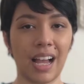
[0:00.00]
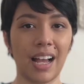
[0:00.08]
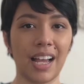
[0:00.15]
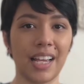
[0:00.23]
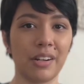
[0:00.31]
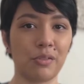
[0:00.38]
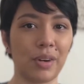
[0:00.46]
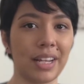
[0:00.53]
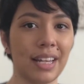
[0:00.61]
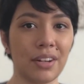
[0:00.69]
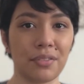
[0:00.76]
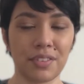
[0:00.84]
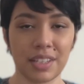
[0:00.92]
I ran
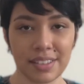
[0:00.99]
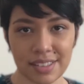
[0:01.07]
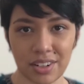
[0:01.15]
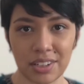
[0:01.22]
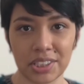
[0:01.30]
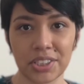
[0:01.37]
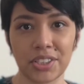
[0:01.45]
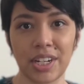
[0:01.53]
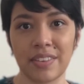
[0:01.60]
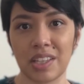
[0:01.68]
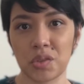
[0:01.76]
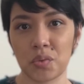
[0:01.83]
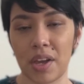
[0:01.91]
out of this color, and
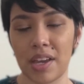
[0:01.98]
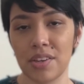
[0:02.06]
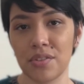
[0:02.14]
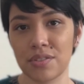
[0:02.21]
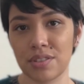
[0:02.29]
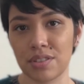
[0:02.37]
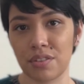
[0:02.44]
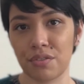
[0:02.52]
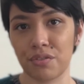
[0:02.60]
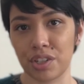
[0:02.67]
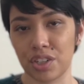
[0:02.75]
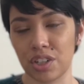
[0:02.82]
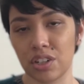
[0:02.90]
that's why I used a
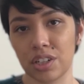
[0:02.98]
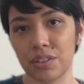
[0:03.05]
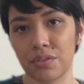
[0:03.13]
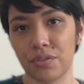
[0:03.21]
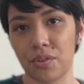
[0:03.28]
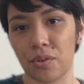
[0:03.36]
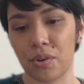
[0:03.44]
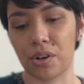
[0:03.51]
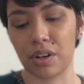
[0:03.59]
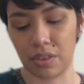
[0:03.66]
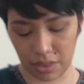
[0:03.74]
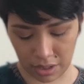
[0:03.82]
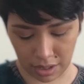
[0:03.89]
different yarn
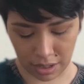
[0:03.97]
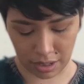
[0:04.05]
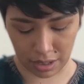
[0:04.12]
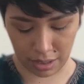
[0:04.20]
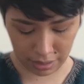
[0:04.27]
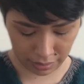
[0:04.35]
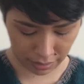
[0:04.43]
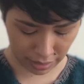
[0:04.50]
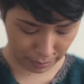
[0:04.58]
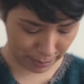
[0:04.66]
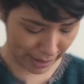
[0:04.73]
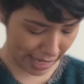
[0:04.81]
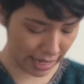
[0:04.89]
for the
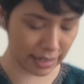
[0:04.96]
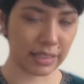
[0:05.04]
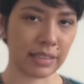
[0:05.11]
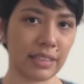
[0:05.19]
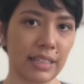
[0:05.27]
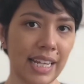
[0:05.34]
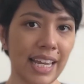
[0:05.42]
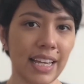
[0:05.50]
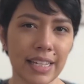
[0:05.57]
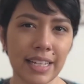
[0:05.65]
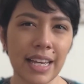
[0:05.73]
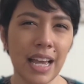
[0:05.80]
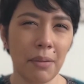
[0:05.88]
band and the
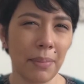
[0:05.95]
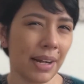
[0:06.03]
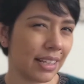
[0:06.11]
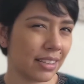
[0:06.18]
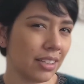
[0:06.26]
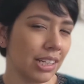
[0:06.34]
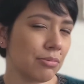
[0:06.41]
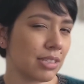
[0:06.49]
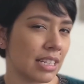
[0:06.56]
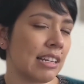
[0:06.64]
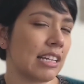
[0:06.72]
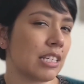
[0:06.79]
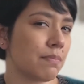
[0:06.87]
neck. But I thought it was a
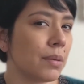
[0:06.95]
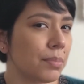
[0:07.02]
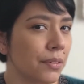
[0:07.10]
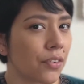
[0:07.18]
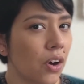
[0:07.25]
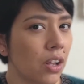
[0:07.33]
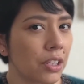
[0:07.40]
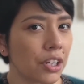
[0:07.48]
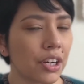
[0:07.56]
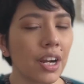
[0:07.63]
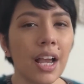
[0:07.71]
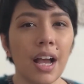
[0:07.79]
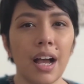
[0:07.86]
nice pop of
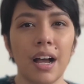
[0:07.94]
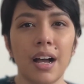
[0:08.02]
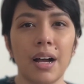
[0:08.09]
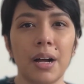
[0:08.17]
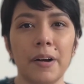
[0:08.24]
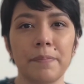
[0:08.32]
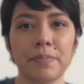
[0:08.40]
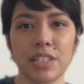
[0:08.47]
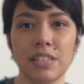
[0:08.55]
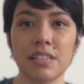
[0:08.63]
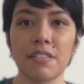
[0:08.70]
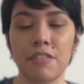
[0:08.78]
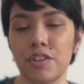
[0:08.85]
color. This
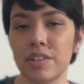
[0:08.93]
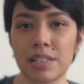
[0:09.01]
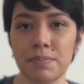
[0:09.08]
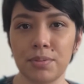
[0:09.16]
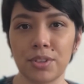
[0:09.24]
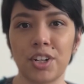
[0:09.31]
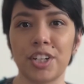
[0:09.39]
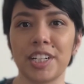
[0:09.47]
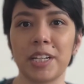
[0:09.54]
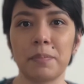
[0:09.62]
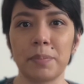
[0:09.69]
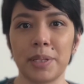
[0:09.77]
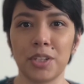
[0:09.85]
is a very simple
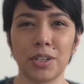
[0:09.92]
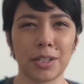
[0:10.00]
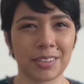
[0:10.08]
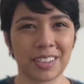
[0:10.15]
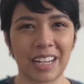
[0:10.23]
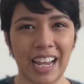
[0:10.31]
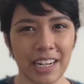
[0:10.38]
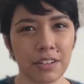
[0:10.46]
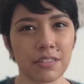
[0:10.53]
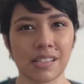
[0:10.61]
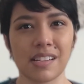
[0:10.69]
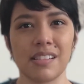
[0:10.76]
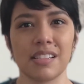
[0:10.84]
cardigan, but you can kind of
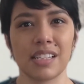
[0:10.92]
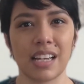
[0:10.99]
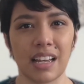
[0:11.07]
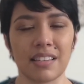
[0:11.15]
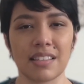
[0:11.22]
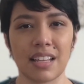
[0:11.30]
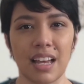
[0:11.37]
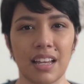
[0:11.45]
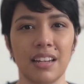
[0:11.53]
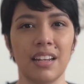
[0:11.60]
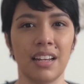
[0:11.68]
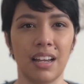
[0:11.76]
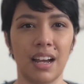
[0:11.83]
tell that it has that